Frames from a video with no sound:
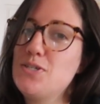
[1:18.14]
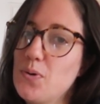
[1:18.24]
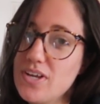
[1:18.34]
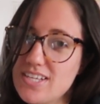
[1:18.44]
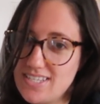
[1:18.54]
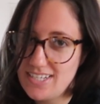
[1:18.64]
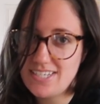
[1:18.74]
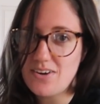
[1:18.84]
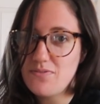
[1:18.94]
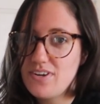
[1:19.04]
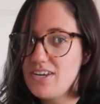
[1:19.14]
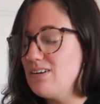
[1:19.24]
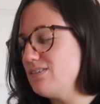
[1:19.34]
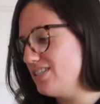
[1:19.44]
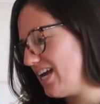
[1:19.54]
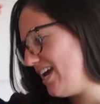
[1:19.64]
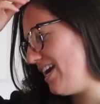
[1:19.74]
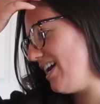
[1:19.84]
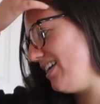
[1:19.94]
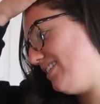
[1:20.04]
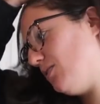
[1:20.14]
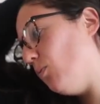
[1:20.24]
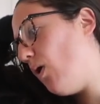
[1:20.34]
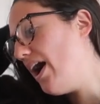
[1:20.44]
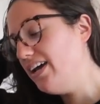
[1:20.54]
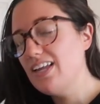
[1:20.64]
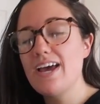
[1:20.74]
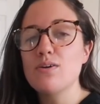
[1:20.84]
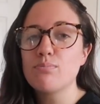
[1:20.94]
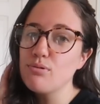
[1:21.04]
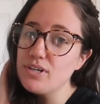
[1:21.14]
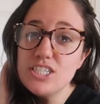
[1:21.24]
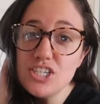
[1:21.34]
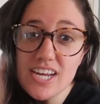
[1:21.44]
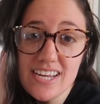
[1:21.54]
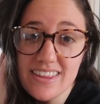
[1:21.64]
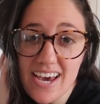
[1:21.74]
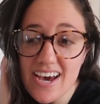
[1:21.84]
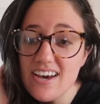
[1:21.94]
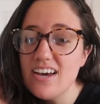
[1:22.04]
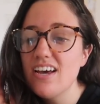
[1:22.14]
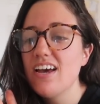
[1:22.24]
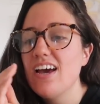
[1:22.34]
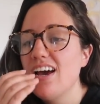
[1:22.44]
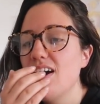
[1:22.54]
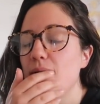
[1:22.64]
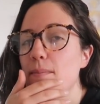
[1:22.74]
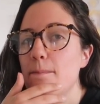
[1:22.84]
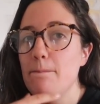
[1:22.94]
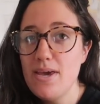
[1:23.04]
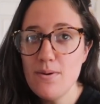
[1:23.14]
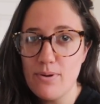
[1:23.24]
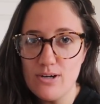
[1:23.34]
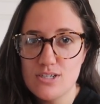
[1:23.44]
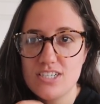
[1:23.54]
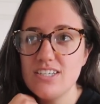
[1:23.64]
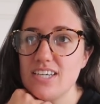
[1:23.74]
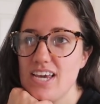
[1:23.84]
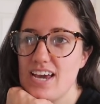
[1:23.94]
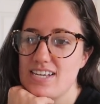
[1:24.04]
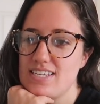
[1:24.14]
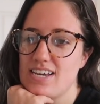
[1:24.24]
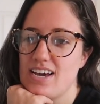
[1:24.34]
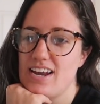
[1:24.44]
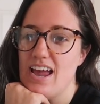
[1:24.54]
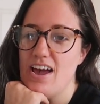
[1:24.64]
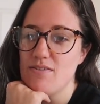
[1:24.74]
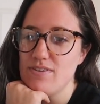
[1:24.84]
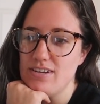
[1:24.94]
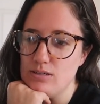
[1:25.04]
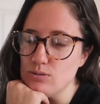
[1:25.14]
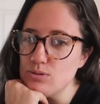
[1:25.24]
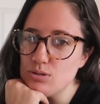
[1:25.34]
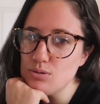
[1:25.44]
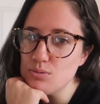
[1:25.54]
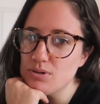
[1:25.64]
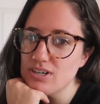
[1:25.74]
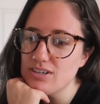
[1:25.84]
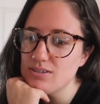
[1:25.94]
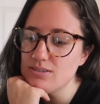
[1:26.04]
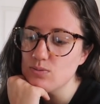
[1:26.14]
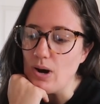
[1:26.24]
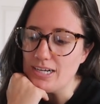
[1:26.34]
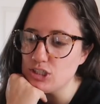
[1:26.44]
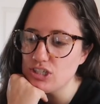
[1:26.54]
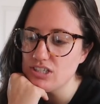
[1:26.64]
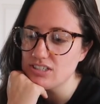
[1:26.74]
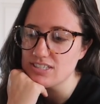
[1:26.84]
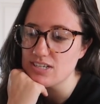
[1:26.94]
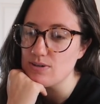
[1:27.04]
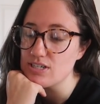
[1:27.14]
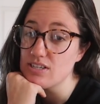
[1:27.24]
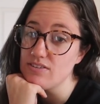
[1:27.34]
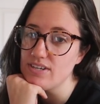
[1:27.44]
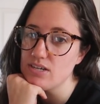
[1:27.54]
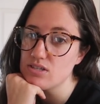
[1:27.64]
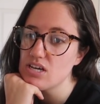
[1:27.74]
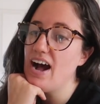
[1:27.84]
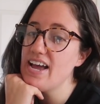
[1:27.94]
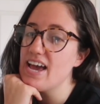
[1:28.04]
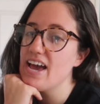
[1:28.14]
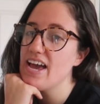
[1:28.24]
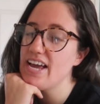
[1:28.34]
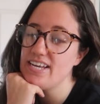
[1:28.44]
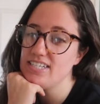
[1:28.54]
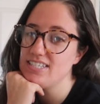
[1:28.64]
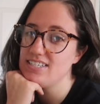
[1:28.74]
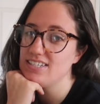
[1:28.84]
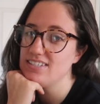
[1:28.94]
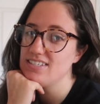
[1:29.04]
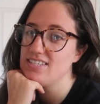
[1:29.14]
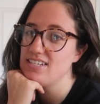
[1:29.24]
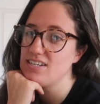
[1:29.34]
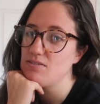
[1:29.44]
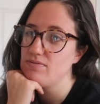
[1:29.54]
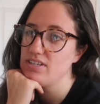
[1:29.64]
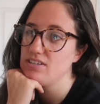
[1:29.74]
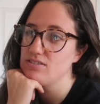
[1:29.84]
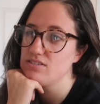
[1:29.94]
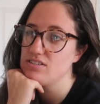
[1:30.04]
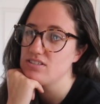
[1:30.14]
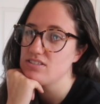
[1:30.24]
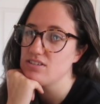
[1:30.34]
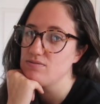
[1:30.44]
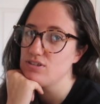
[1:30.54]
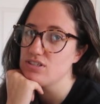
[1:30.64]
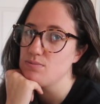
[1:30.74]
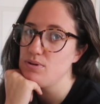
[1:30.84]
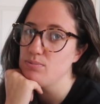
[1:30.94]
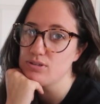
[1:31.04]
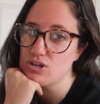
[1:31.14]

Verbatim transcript: enjoy the sit-down videos, and while I appreciate that, me personally, as like an avid YouTube watcher, because I watch a lot of videos, I hate sit down videos of just people